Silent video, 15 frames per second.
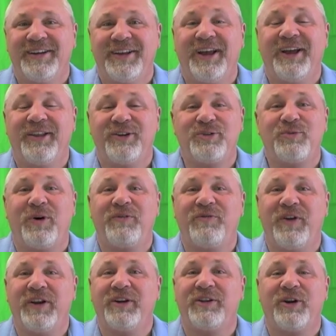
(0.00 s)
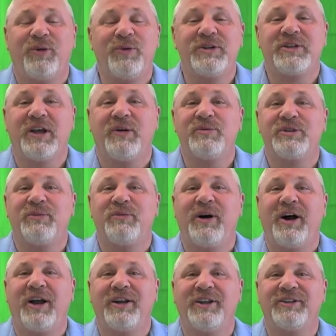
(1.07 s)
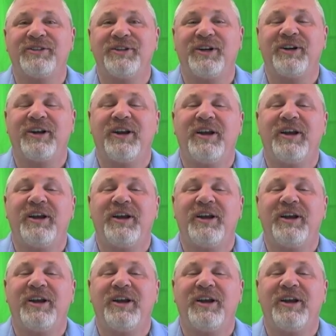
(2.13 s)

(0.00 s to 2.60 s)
there's one finger that always comes to mind, isn't there?